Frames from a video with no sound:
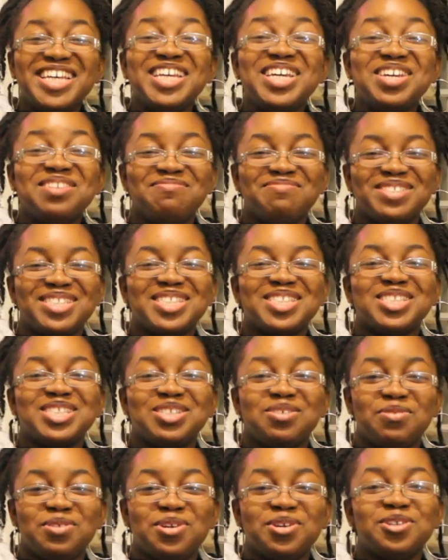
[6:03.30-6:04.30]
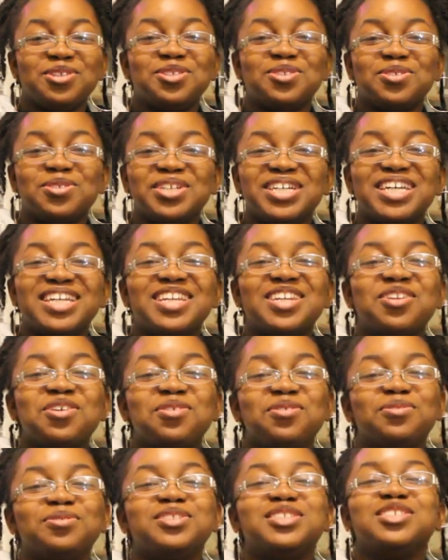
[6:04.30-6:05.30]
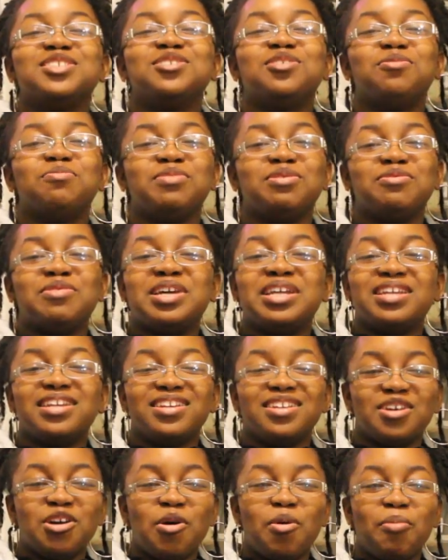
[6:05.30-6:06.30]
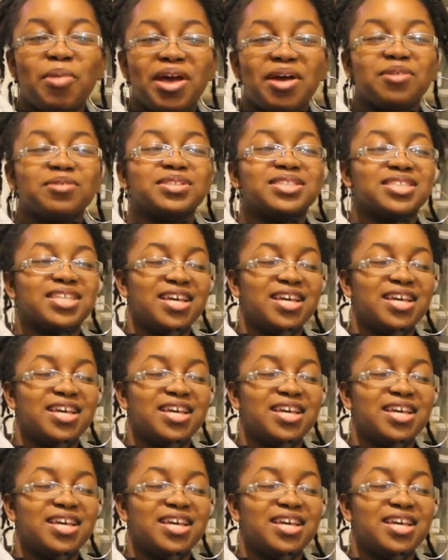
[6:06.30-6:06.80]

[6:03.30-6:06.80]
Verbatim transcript: He keeps squeaking her toy and knows she gonna be ready to go pounce.